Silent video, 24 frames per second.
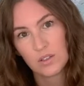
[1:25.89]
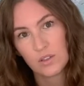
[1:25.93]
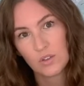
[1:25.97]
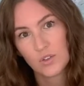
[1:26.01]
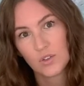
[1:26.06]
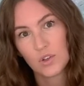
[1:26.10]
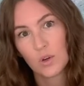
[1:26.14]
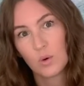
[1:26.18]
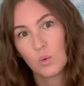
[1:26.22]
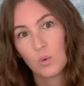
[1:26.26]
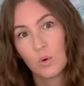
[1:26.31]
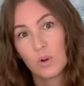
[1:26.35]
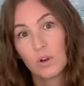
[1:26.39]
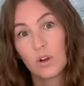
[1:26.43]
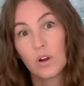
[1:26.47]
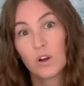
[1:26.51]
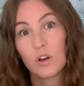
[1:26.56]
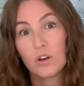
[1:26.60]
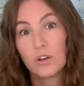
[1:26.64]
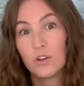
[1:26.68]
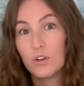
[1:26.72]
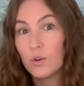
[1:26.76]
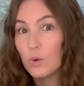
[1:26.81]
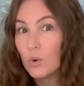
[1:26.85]
So what are
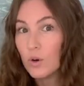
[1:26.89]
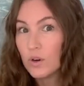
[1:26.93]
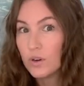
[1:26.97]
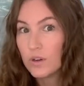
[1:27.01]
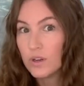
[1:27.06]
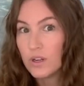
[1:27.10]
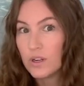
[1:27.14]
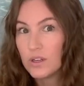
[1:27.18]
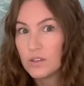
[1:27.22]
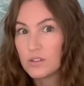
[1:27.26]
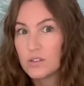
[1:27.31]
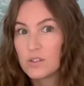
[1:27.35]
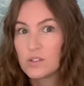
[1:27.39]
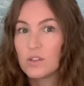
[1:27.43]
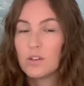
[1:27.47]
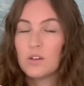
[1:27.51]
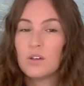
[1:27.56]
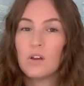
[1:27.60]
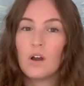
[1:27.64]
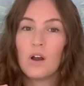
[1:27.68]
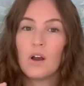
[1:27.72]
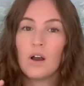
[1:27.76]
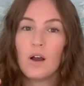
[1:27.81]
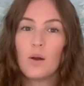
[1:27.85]
your needs?
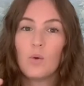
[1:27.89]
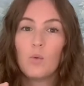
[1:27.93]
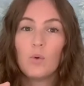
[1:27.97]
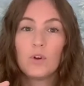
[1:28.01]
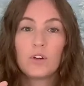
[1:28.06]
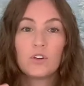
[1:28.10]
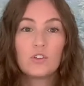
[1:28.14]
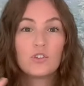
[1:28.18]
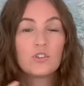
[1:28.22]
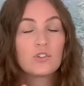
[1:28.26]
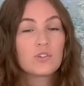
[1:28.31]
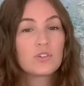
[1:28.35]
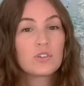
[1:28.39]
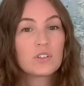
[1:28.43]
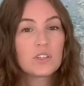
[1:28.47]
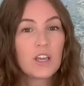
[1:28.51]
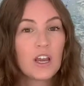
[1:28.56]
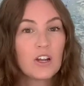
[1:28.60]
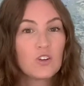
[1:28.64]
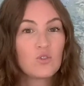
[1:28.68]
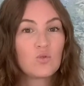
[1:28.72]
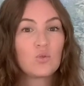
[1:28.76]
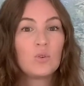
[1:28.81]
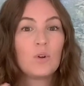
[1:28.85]
What is your
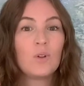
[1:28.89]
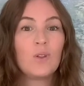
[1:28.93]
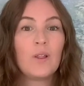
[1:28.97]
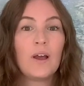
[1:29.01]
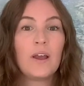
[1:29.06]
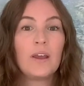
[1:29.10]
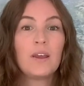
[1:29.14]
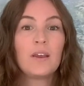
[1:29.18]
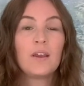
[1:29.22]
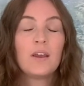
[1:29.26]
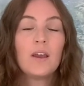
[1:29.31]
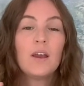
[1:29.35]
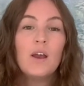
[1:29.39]
schedule like?